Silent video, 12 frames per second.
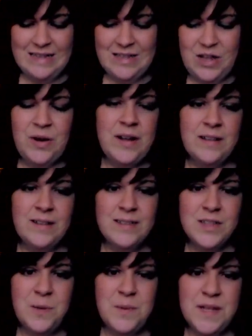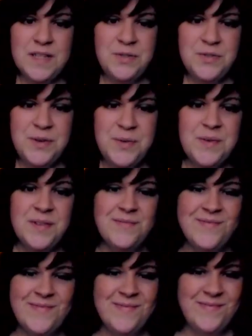So uh, God bless
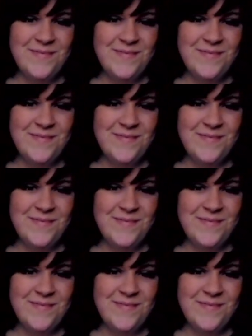YouTube.